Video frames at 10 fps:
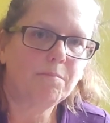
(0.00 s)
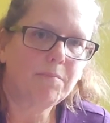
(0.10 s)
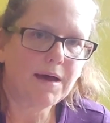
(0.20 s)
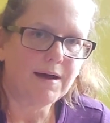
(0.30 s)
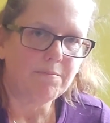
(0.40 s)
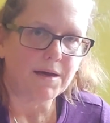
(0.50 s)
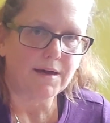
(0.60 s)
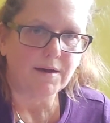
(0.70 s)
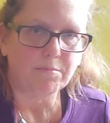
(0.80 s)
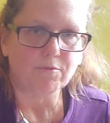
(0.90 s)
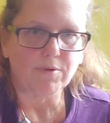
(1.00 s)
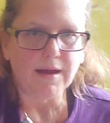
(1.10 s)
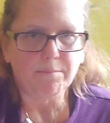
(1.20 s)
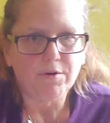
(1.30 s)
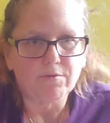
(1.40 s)
Palm up,
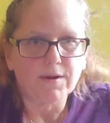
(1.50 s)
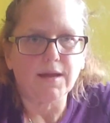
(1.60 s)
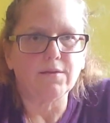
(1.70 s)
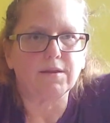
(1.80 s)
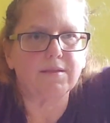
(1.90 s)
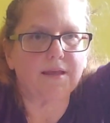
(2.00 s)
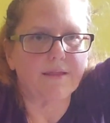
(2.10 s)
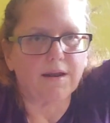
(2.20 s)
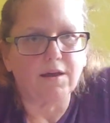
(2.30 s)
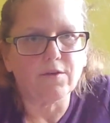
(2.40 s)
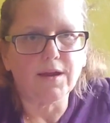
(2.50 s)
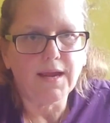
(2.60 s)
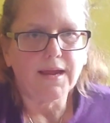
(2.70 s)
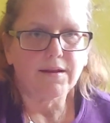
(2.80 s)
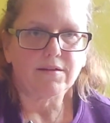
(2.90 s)
wrap it around, and then that other
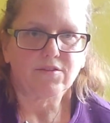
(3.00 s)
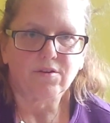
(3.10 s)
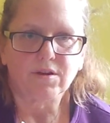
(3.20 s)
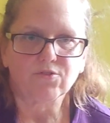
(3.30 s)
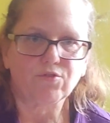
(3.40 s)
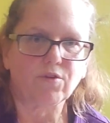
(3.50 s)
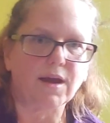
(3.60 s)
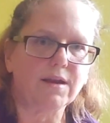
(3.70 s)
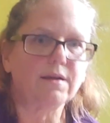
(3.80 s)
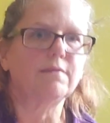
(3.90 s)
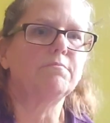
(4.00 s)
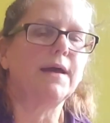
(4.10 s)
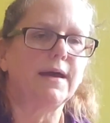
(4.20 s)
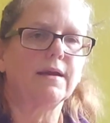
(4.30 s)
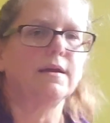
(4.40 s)
hand is going to try to come
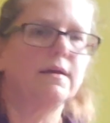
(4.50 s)
back